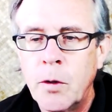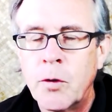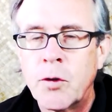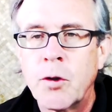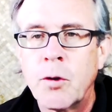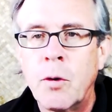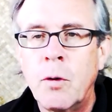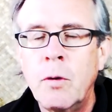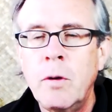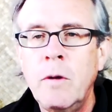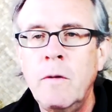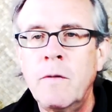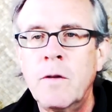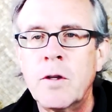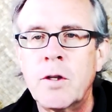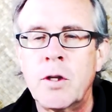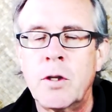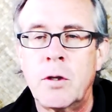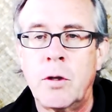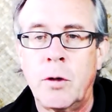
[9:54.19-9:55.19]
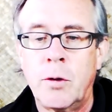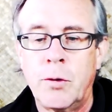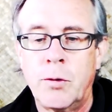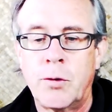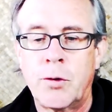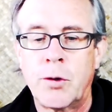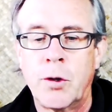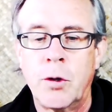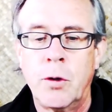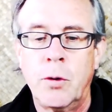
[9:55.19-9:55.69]
You should only visit
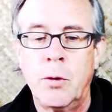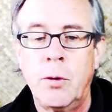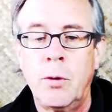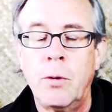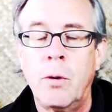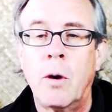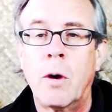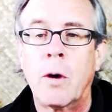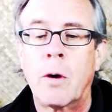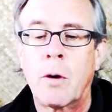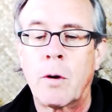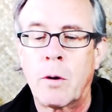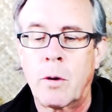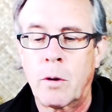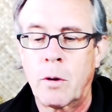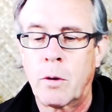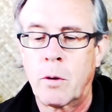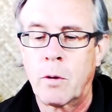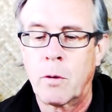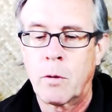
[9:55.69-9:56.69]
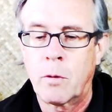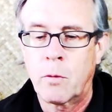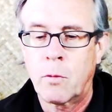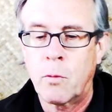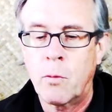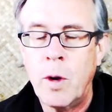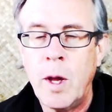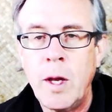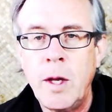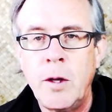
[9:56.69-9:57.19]
those who are
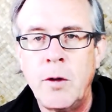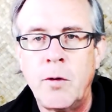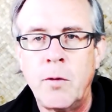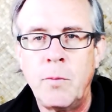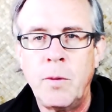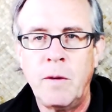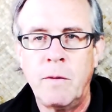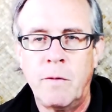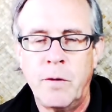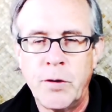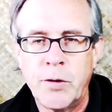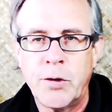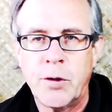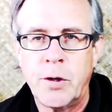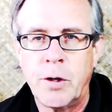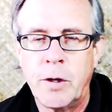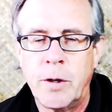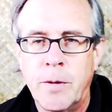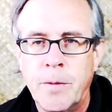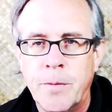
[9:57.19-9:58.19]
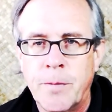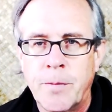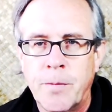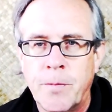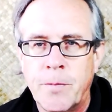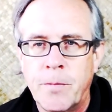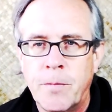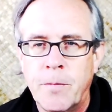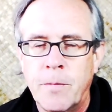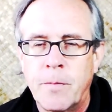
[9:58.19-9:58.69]
ready to be visited.
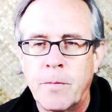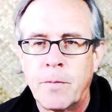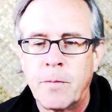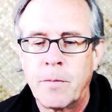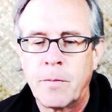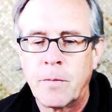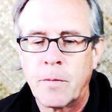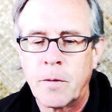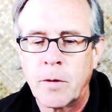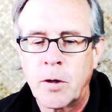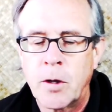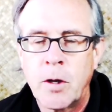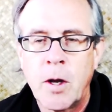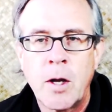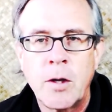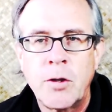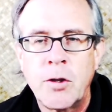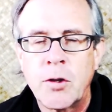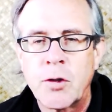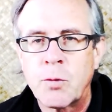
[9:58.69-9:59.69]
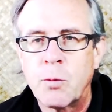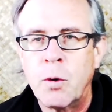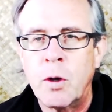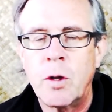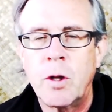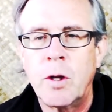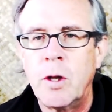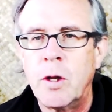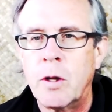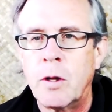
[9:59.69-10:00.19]
So you're not just
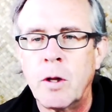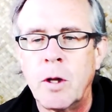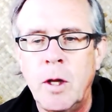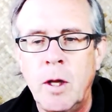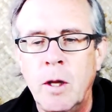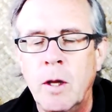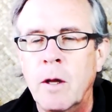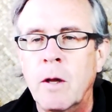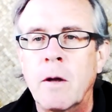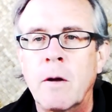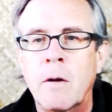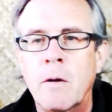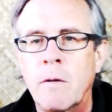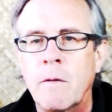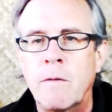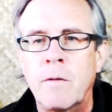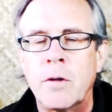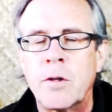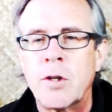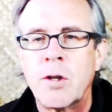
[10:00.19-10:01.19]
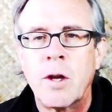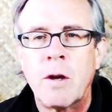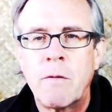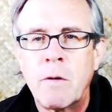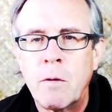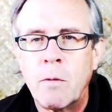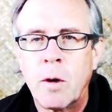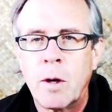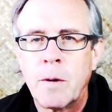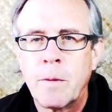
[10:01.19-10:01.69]
willy-nilly visit
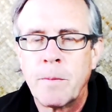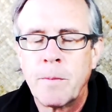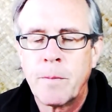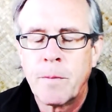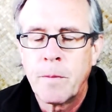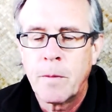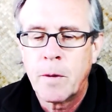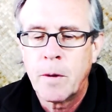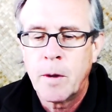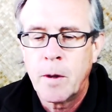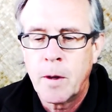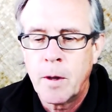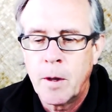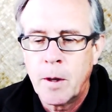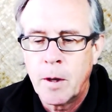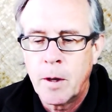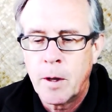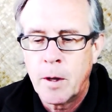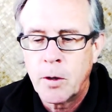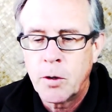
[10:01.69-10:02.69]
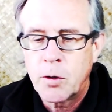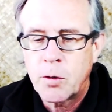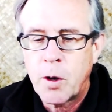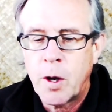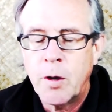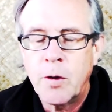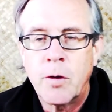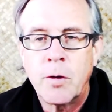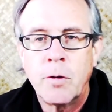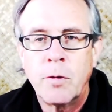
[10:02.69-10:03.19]
everyone. Trying